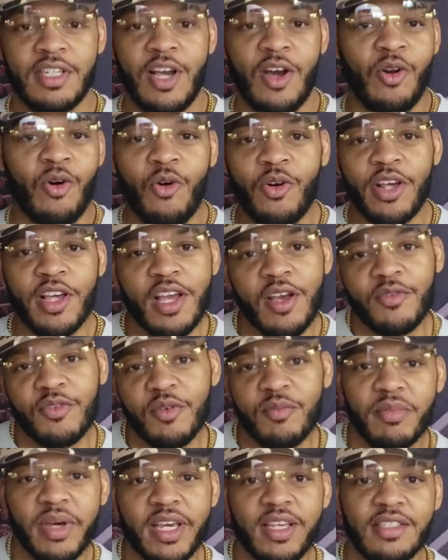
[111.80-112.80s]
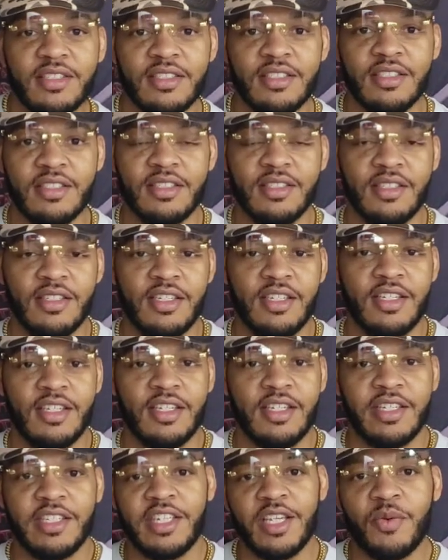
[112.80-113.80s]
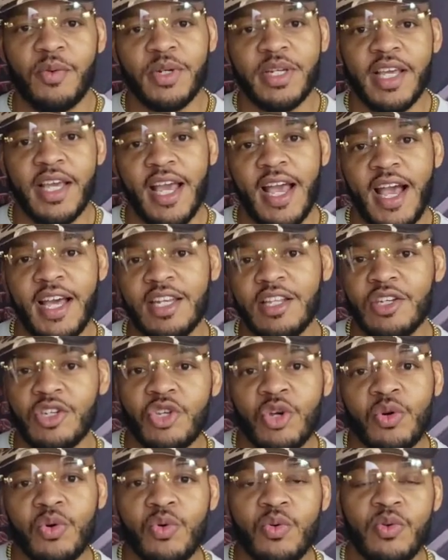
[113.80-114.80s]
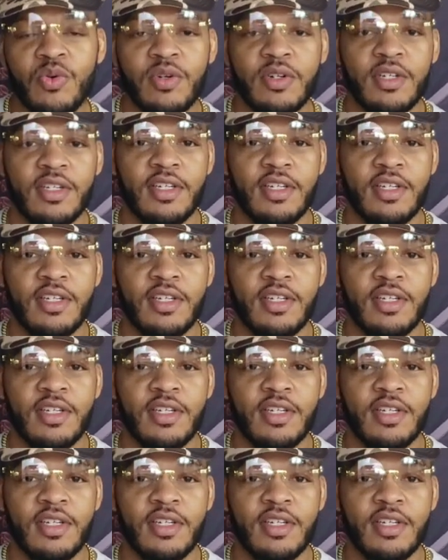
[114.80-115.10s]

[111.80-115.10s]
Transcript: got all the information, did what they had to do,